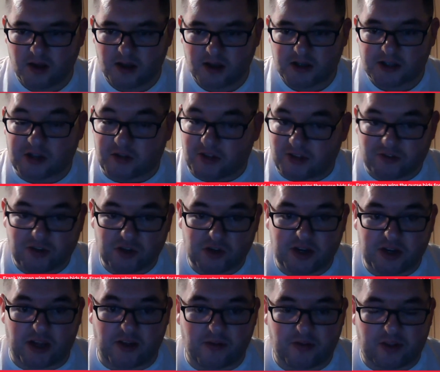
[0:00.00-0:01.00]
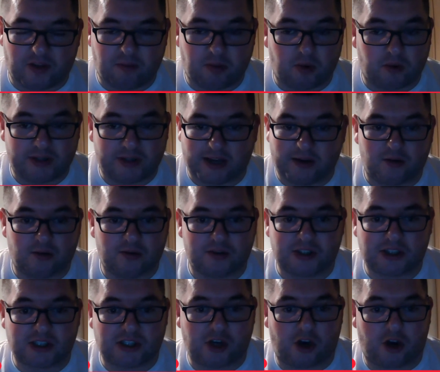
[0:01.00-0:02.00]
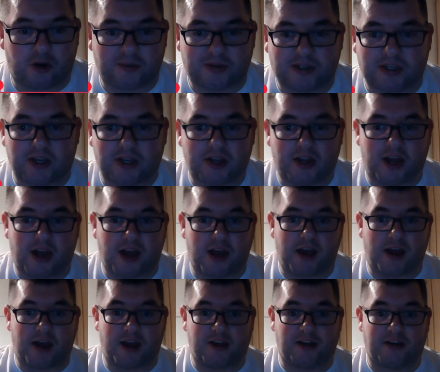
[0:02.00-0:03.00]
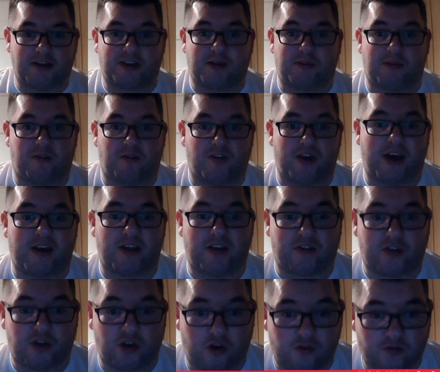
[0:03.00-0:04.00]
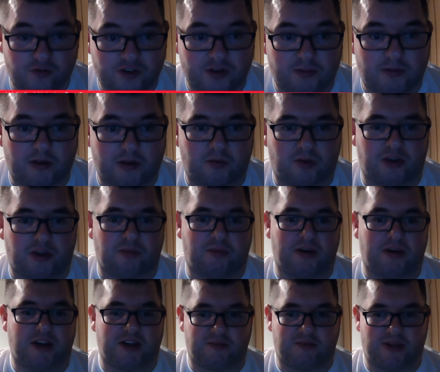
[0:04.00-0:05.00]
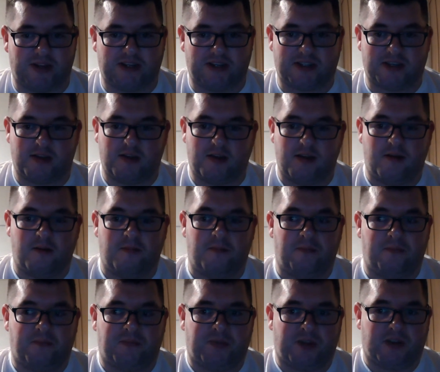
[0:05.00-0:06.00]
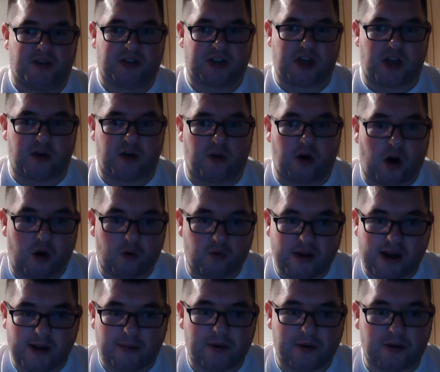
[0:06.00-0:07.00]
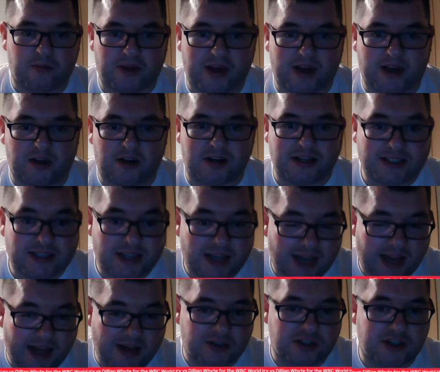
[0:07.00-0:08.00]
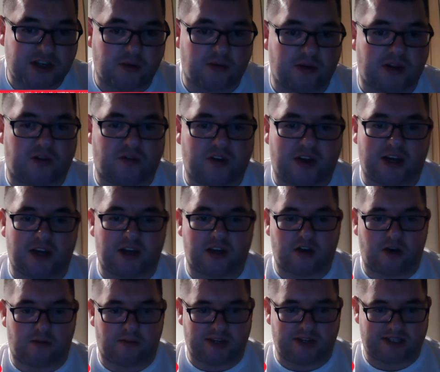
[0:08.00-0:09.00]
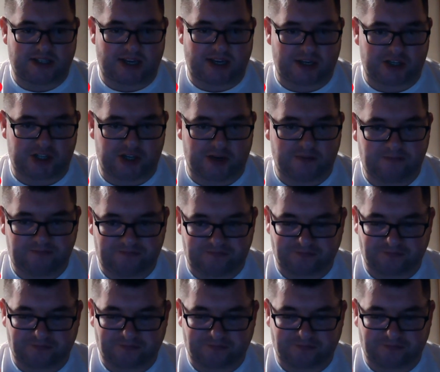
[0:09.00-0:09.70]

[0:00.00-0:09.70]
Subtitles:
So they've done it. They've pulled out all the stops. And to be fair, they've comfortably won the purse bids. So I'll wrap it up there, guys. Let us know what you think in the comments section.